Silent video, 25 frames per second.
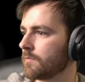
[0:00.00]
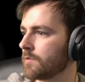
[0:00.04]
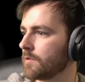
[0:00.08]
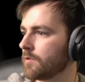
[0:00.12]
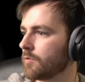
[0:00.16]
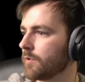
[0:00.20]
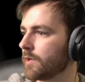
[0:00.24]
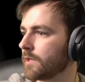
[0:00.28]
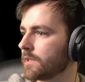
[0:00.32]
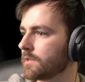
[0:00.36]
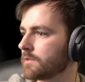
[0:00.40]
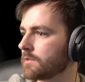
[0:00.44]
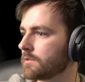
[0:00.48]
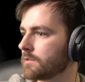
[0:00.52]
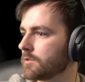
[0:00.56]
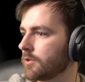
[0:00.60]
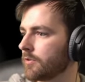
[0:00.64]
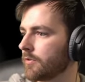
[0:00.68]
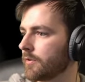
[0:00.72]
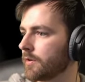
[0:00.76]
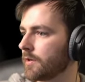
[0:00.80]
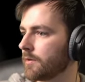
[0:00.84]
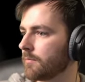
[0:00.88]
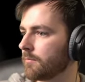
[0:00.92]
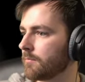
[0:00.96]
Wait,
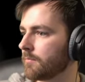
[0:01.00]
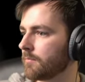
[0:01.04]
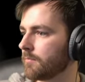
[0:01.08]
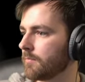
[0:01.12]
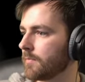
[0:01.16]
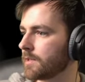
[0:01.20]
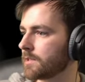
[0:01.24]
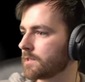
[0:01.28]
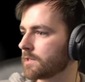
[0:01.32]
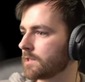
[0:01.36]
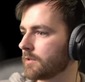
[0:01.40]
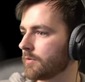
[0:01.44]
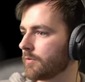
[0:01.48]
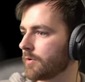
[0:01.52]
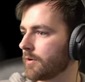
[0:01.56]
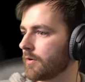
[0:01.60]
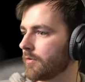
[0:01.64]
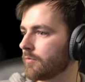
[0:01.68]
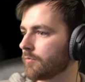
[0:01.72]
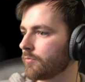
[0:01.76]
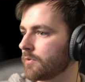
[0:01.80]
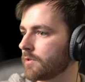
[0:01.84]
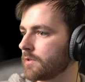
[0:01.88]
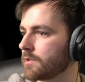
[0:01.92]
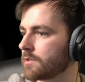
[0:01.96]
sorry, I'm messing
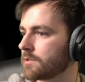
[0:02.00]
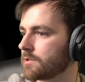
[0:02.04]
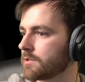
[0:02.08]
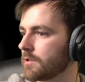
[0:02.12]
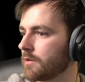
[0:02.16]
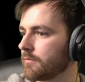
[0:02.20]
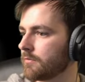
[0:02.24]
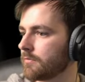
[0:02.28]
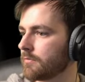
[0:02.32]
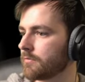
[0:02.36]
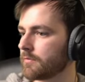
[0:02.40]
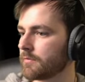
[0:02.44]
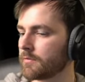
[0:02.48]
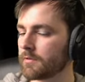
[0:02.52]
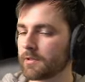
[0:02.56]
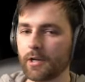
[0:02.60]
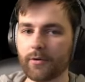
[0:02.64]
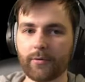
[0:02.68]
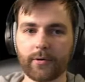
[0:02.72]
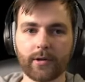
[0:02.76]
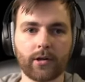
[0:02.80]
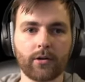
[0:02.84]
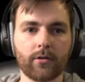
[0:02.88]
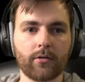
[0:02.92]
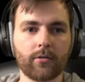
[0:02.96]
around with the stuff. There
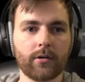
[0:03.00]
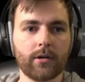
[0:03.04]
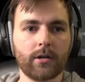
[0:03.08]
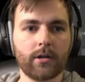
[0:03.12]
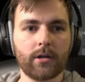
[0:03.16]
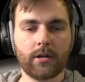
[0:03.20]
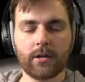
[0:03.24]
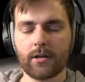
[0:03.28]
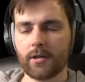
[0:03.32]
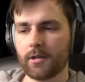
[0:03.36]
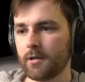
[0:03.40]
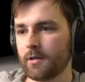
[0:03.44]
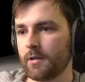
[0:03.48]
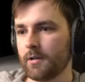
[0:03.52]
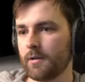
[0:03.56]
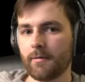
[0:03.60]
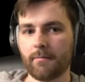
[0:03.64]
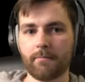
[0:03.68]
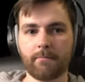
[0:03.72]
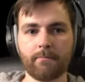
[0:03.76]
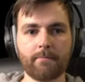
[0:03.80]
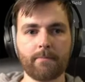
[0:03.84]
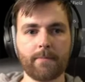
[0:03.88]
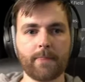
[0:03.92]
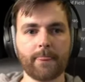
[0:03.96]
we go.
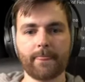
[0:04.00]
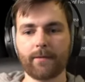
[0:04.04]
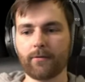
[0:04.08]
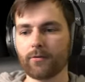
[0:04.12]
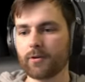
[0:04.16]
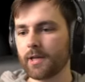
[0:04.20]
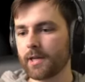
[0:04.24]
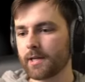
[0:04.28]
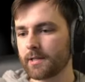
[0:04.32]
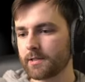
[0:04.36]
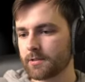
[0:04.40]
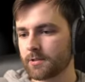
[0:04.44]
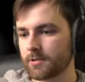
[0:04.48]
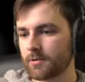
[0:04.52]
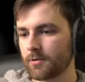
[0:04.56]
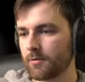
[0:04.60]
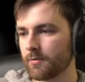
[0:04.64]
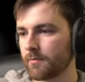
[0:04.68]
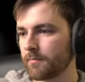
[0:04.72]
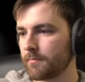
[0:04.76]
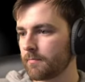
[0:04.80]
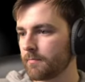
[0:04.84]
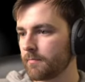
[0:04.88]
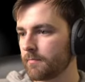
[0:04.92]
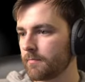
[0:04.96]
Okay,
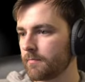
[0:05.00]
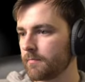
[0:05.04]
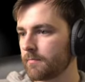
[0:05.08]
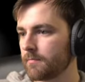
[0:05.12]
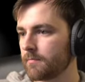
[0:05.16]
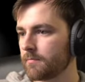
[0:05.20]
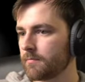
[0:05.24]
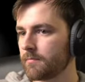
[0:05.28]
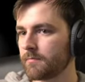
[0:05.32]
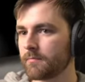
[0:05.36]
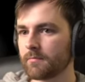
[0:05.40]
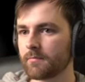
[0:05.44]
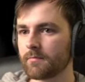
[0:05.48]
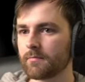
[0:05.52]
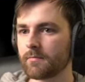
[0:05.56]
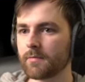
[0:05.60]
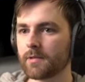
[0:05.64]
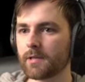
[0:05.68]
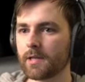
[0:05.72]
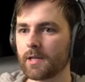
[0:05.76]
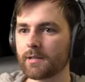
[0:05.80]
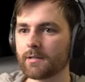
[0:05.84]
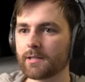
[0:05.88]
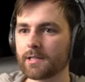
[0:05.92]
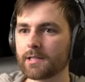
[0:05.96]
so
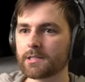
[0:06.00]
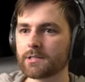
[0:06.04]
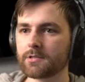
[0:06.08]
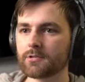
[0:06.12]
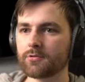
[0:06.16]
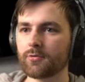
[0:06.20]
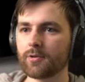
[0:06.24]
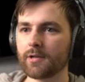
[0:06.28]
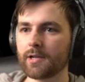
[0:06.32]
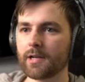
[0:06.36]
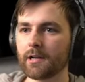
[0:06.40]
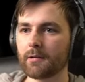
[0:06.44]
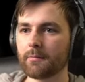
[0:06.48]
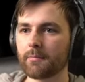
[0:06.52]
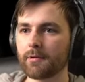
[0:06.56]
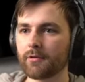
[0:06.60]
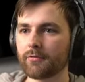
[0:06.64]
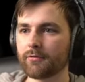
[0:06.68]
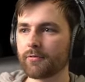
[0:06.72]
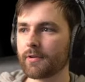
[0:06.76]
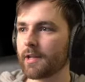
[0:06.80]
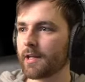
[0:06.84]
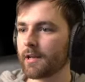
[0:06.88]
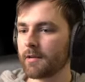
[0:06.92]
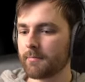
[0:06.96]
yeah, let's do a little bit
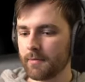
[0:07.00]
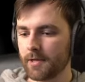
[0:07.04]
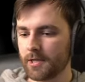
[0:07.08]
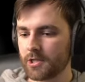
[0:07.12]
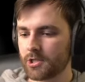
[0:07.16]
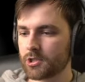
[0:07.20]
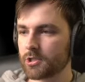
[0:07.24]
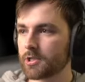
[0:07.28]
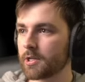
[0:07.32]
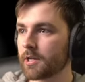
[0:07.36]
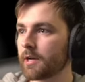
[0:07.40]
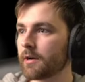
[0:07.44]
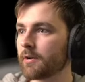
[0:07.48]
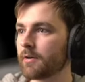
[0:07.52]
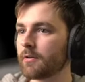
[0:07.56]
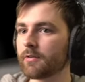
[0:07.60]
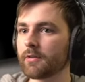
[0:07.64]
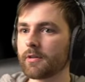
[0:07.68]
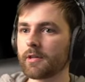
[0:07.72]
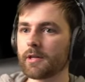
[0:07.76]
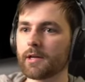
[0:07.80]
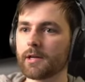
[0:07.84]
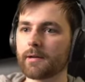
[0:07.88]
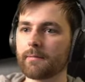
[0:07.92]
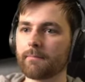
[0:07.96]
of an animation here on
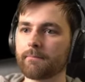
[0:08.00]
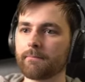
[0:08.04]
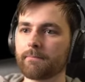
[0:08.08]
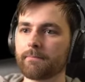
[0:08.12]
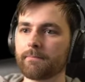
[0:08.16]
the